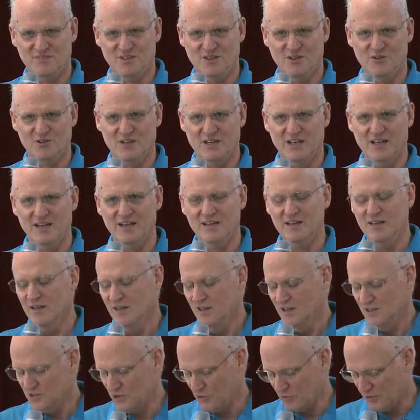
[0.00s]
Okay?
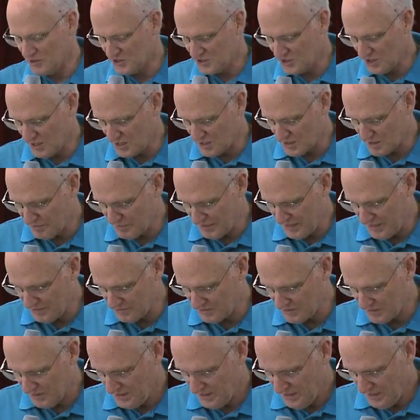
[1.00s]
So we're going to talk
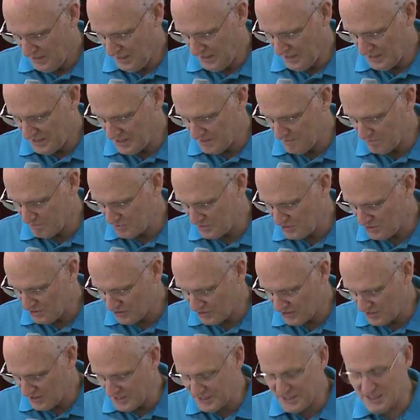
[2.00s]
about
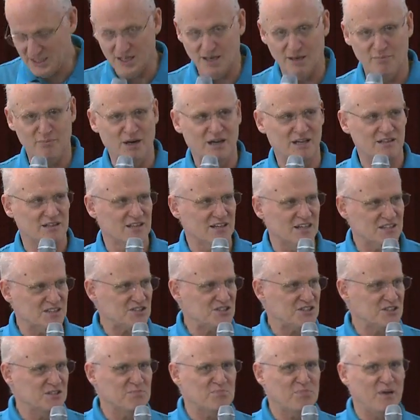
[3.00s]
impurity, about
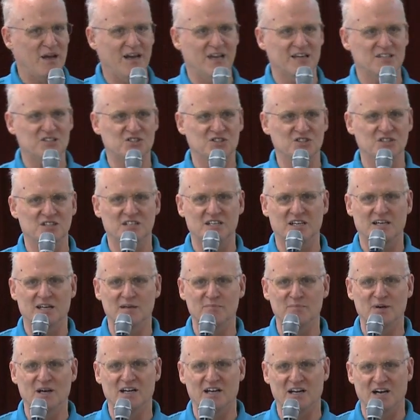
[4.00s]
lust and passion,
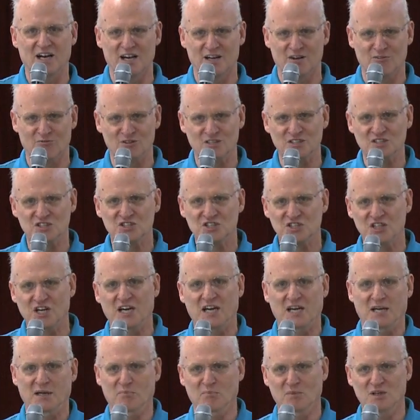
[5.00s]
and about honor and
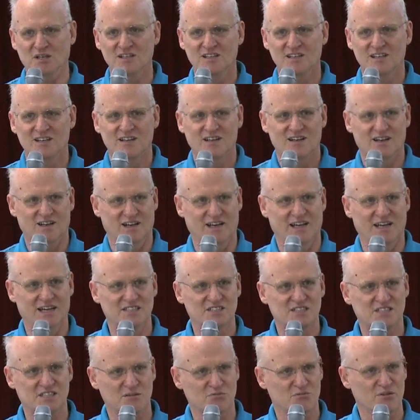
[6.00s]
shame
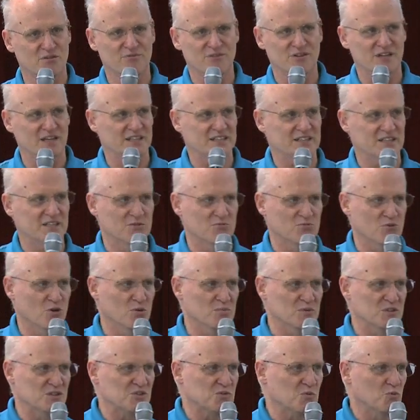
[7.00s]
as they're reflected in
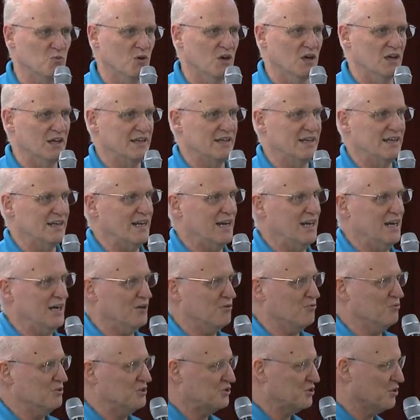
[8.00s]
Romans 1 and
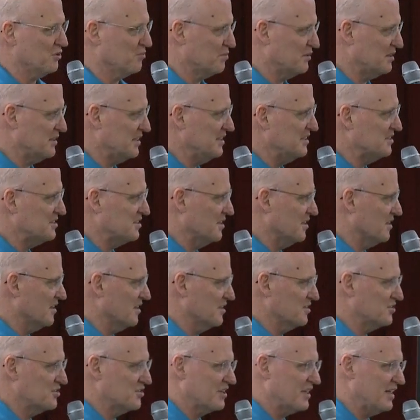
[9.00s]
how to interpret these in the
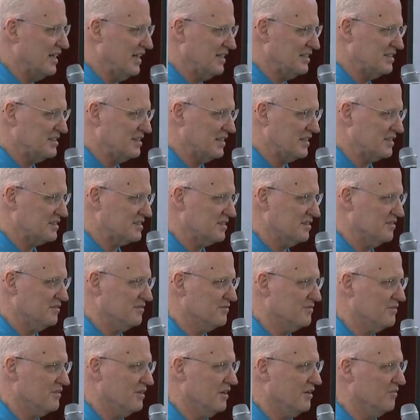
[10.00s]
larger context
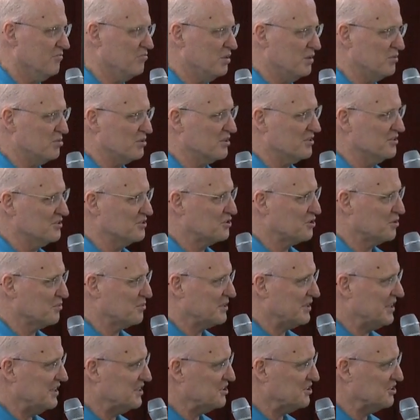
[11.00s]
of biblical
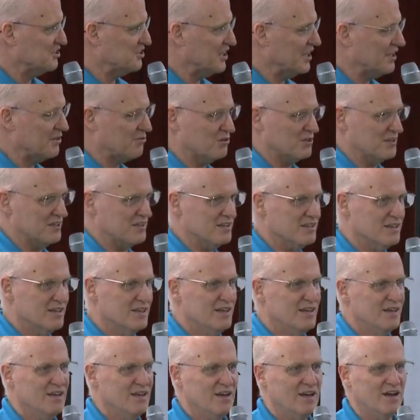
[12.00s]
interpretation generally.
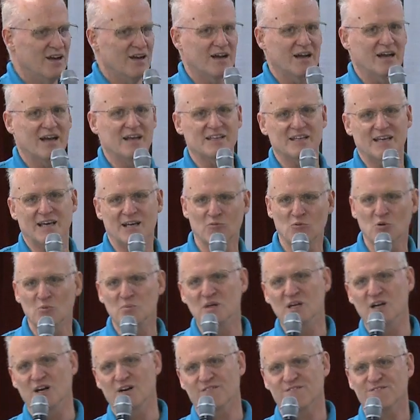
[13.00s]
And that will
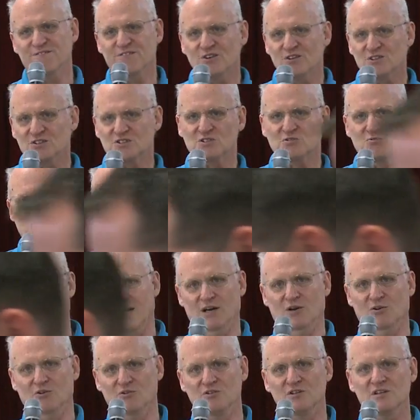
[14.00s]
be our first
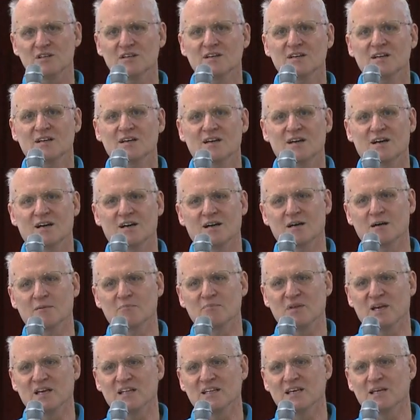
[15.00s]
round.
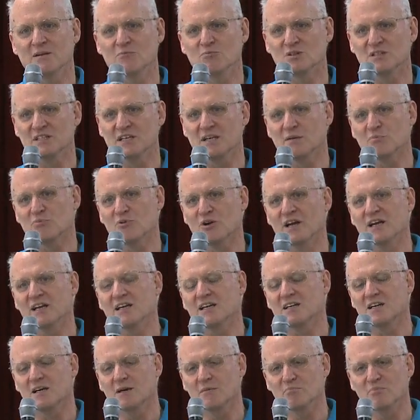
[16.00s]
And then we'll take a
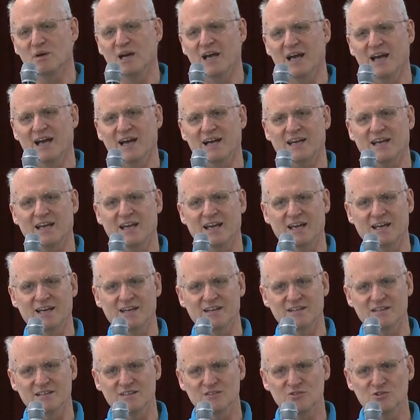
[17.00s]
break and come back
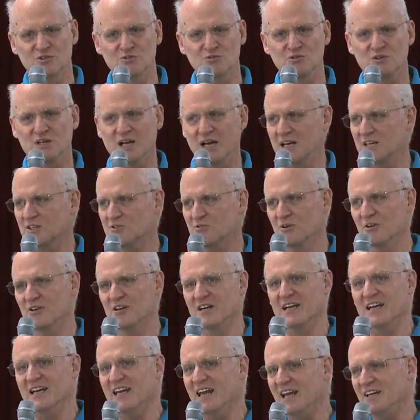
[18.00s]
and do
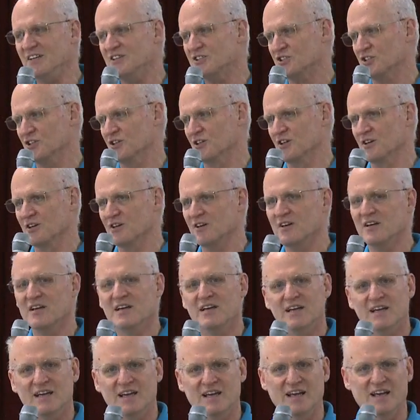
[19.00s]
contrary to nature,
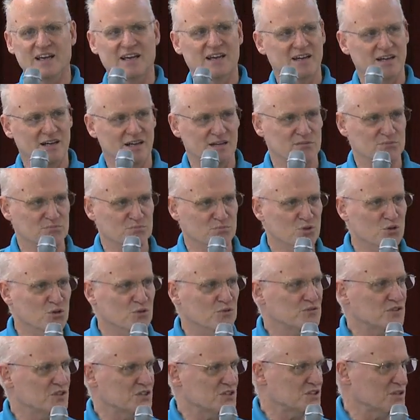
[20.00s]
and I'll
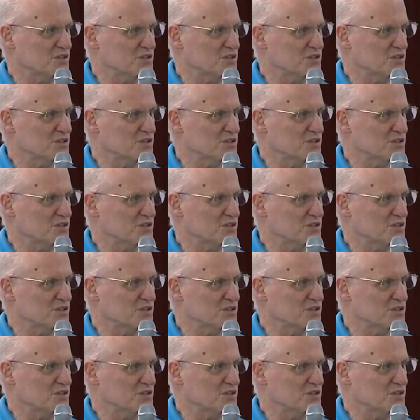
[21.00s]
move to